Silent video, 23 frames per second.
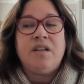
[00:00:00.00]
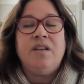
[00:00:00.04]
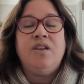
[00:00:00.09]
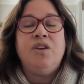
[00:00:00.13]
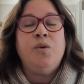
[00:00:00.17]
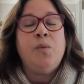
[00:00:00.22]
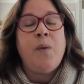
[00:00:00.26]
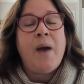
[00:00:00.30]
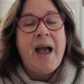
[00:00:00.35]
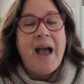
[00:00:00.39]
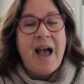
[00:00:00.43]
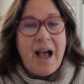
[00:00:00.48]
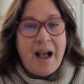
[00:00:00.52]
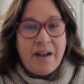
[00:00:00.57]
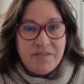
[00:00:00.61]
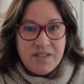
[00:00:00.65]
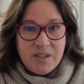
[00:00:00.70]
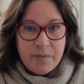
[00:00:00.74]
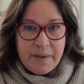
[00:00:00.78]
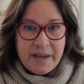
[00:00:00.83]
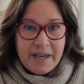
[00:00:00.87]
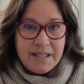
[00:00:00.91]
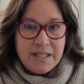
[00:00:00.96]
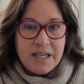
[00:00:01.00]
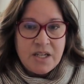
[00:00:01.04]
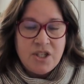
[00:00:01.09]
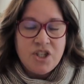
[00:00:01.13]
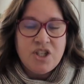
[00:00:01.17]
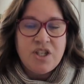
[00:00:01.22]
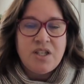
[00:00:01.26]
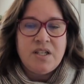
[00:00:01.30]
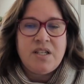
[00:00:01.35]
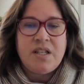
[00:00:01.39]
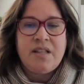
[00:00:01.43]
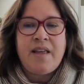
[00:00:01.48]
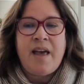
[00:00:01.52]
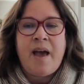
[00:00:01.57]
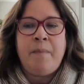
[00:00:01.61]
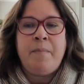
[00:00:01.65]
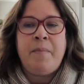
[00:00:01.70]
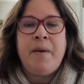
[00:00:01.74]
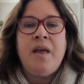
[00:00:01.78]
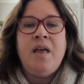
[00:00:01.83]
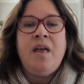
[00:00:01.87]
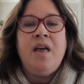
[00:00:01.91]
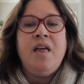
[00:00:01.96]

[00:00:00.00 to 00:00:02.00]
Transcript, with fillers: You have to pay attention to them.